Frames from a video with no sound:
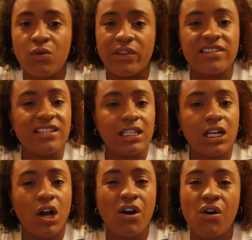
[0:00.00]
with
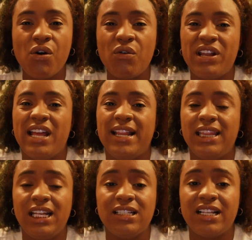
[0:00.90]
silicone
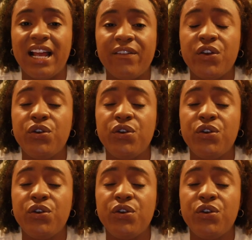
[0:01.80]
and things like that,